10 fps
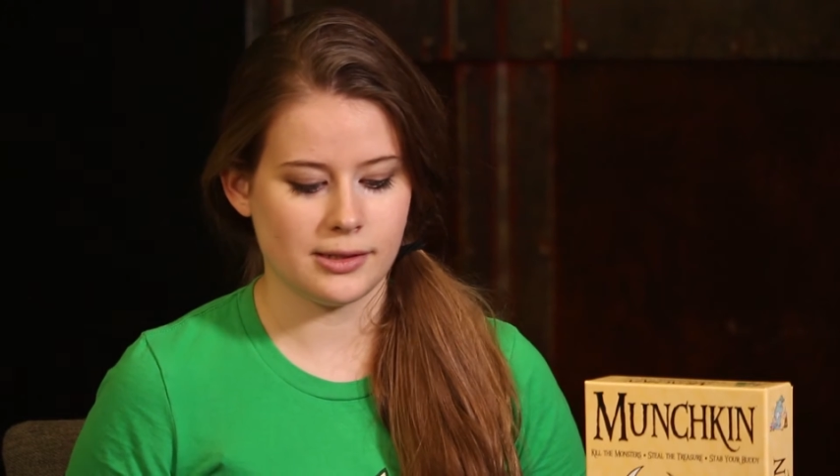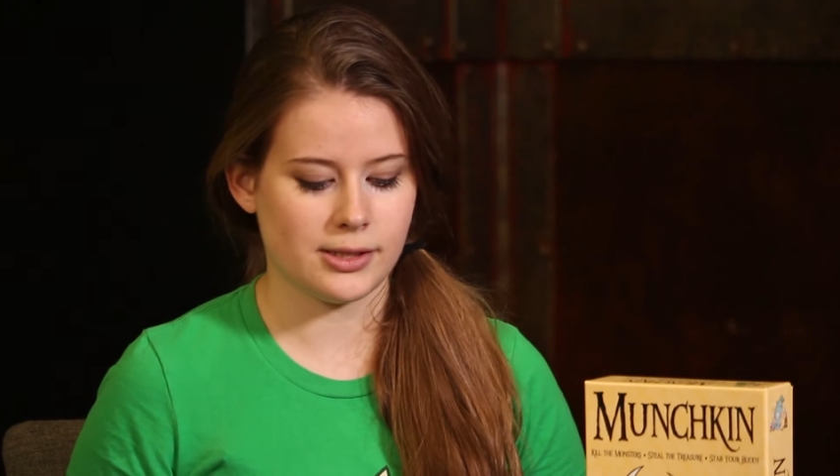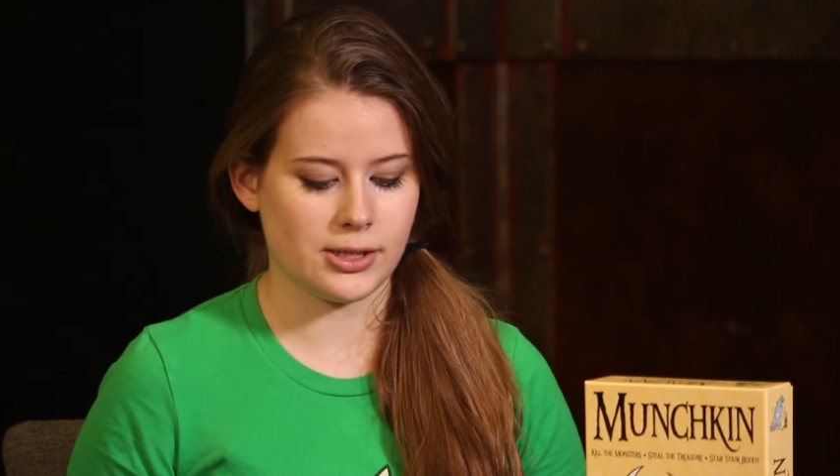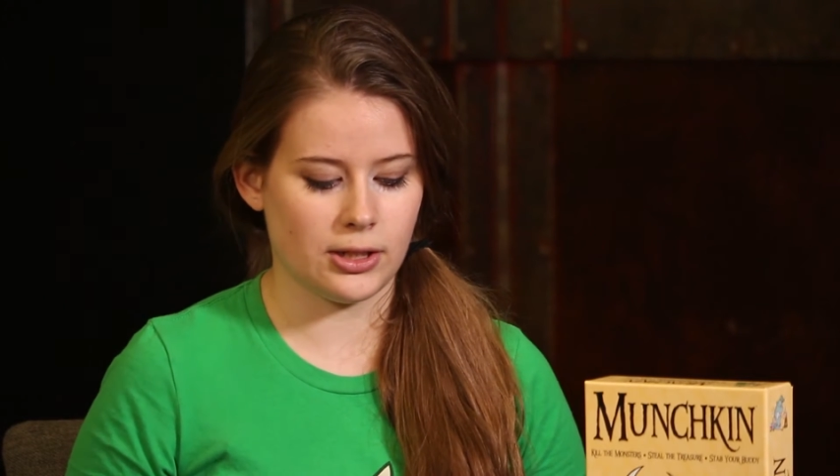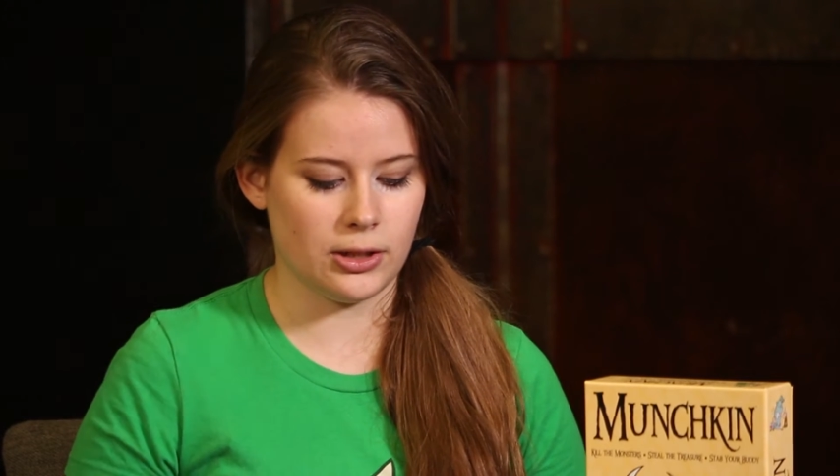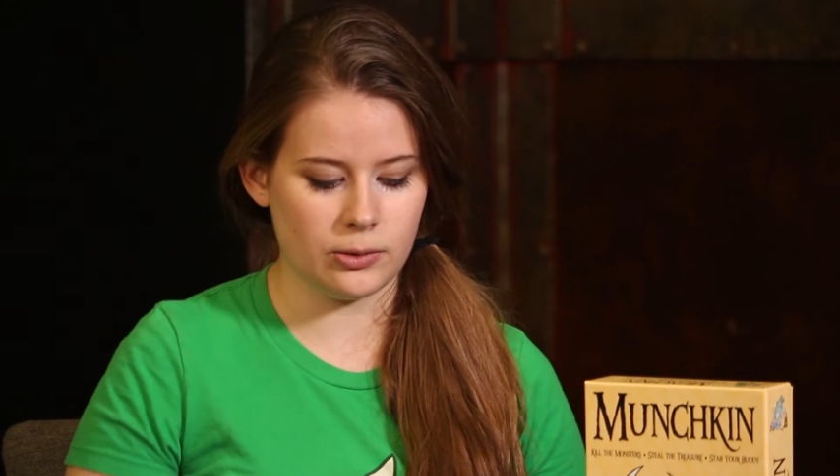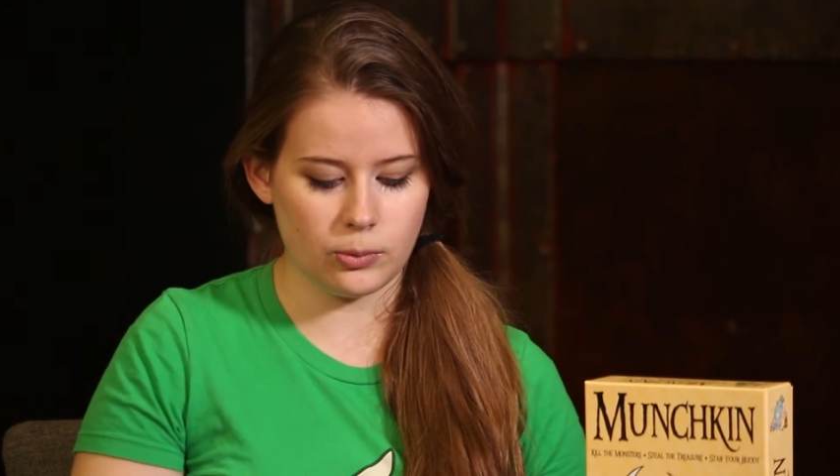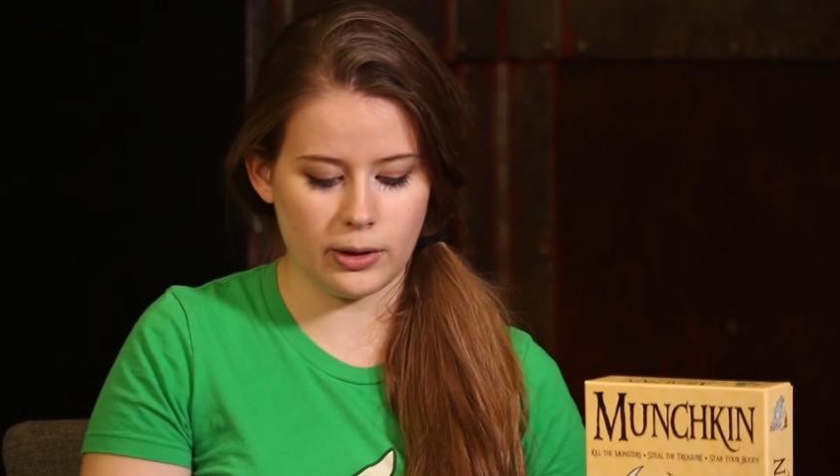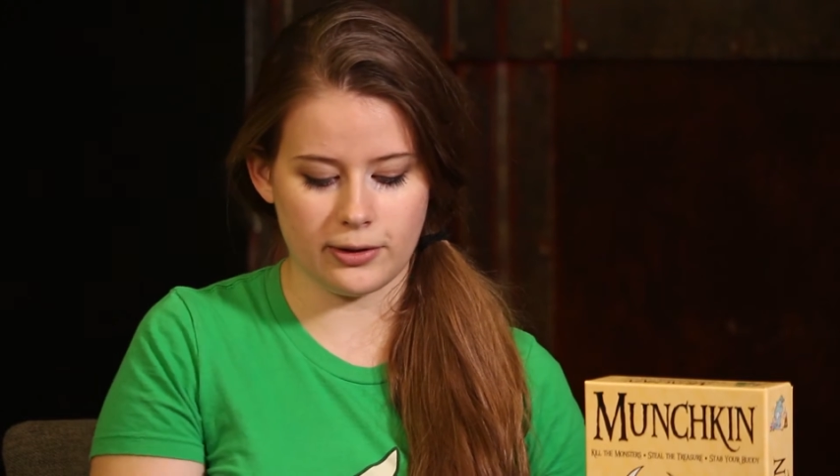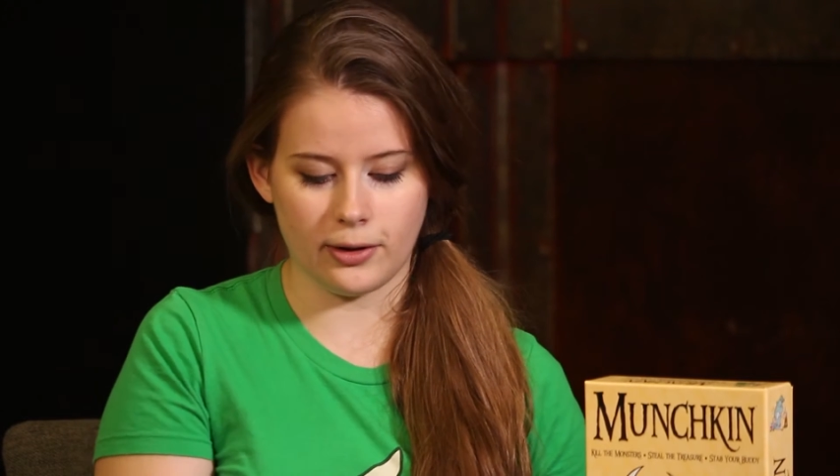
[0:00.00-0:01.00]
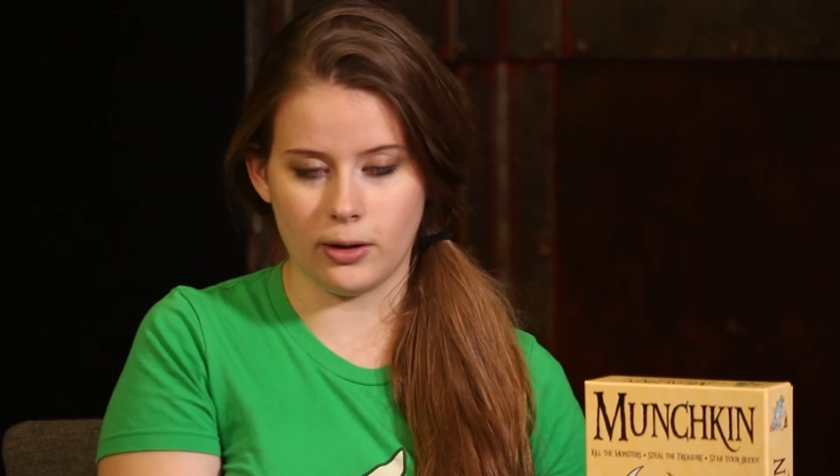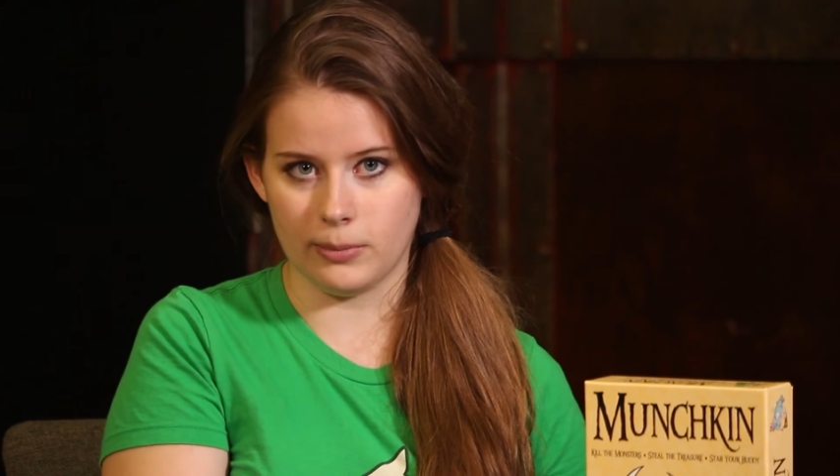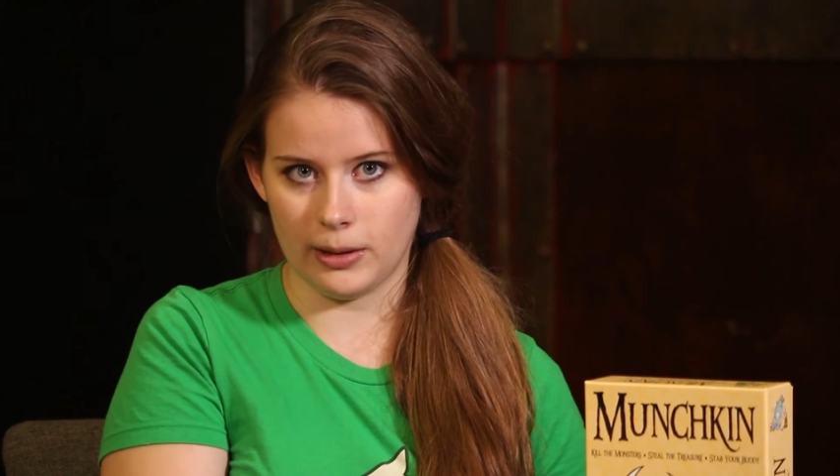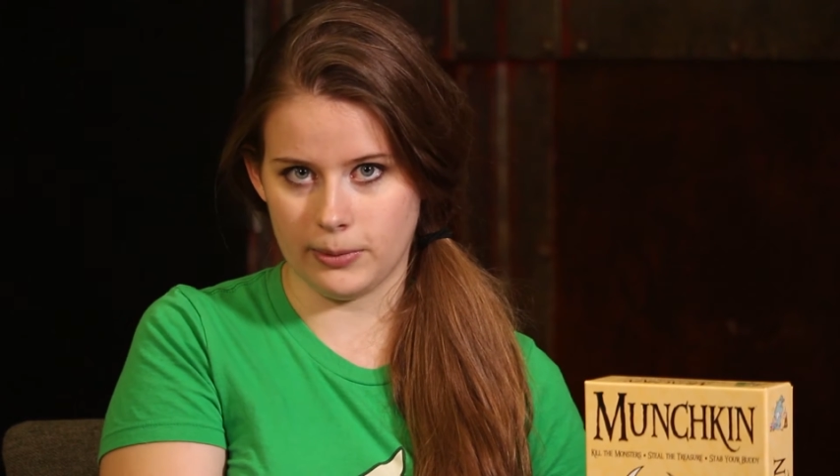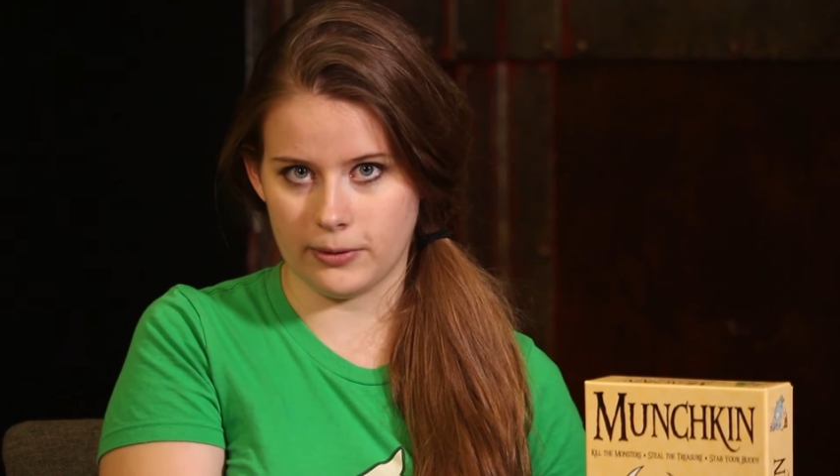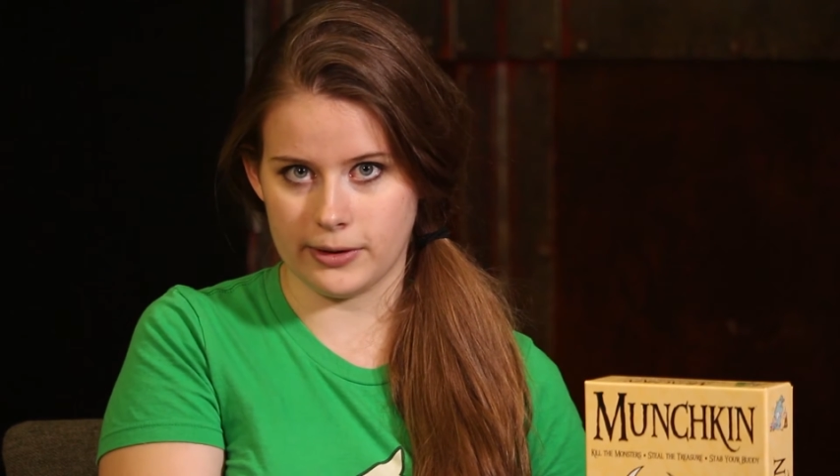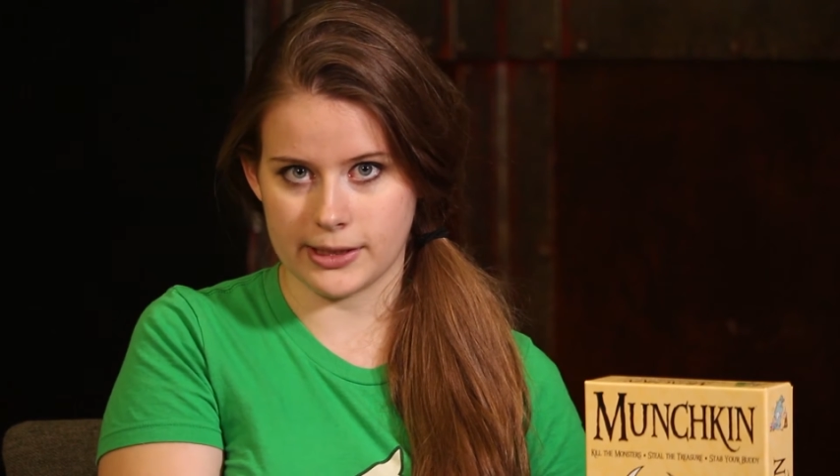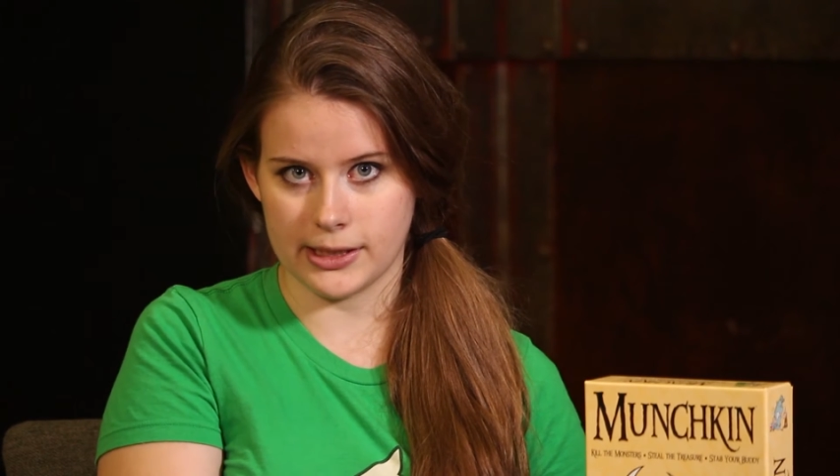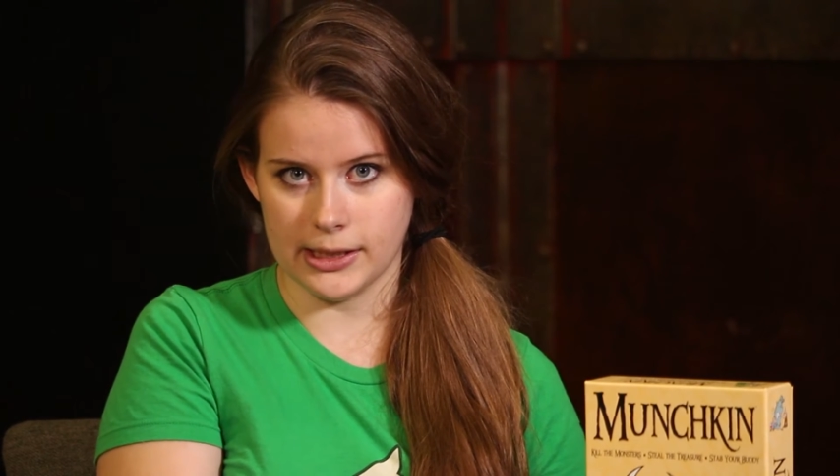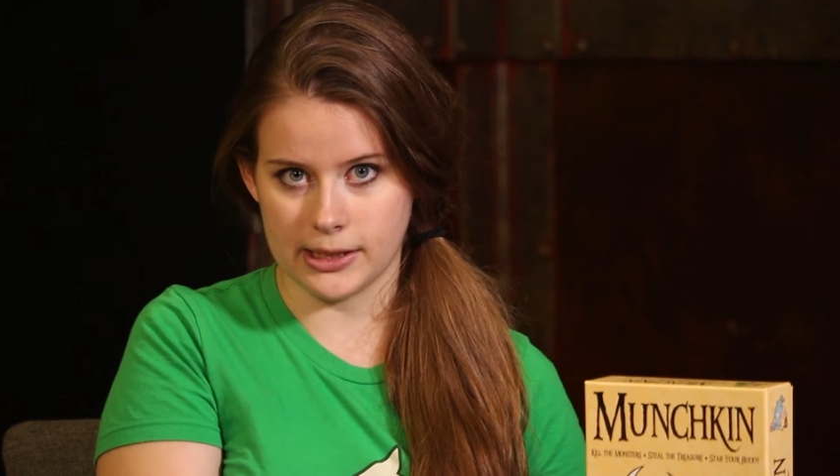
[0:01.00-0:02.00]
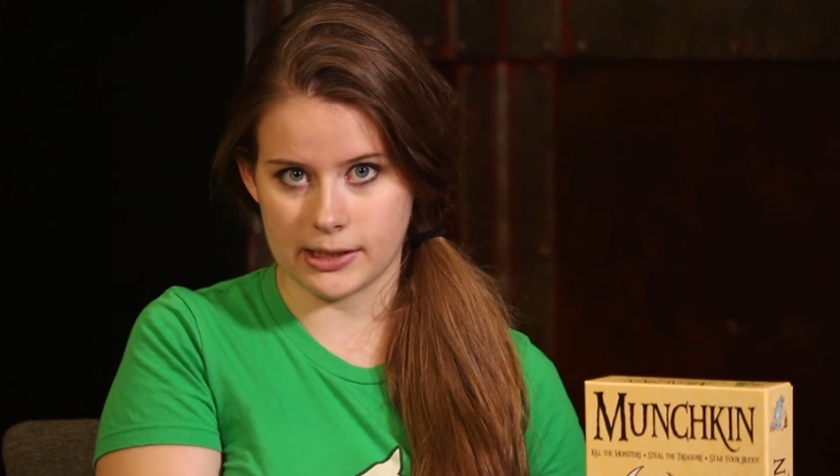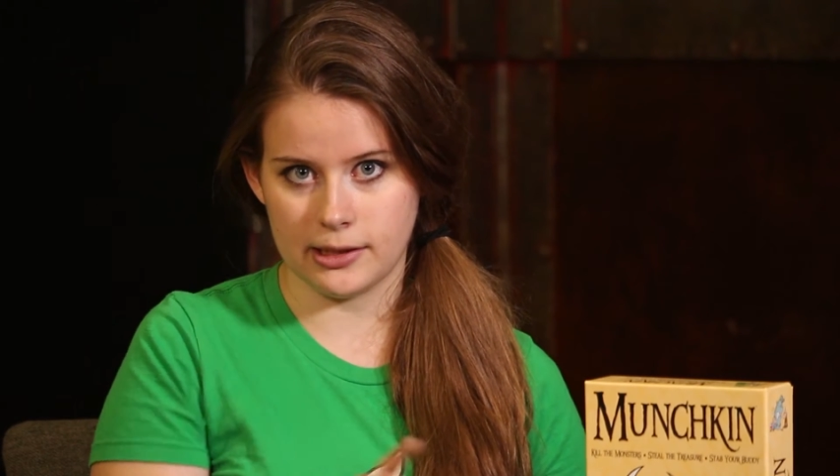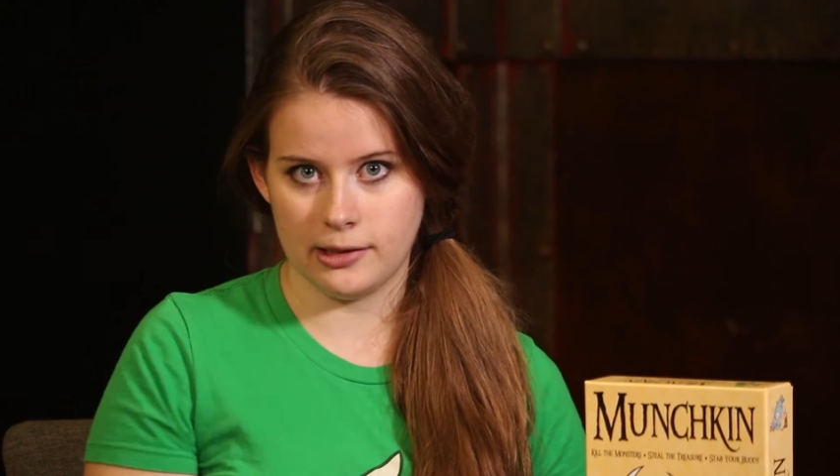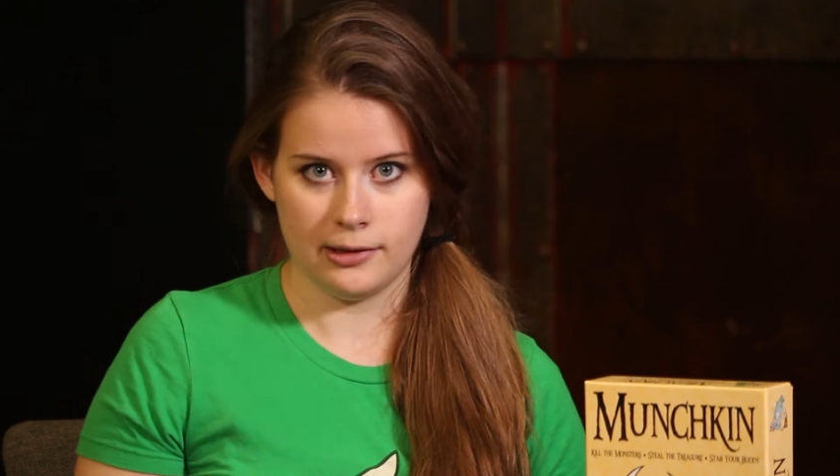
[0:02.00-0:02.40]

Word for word: so with all my bonuses,